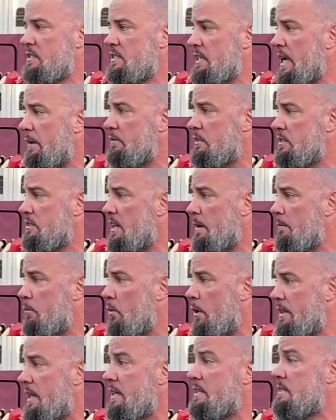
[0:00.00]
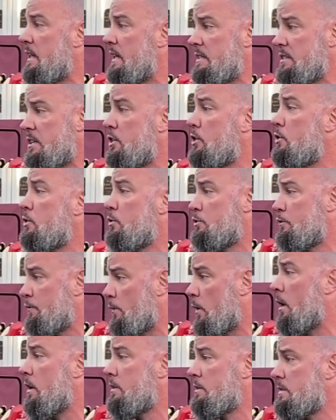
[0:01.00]
safety standpoint, that's that's huge for
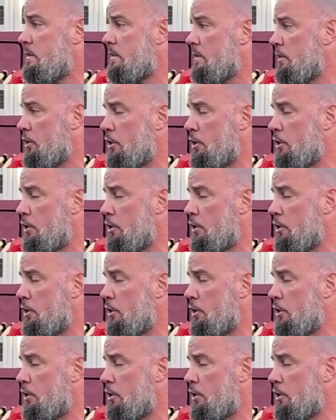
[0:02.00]
us.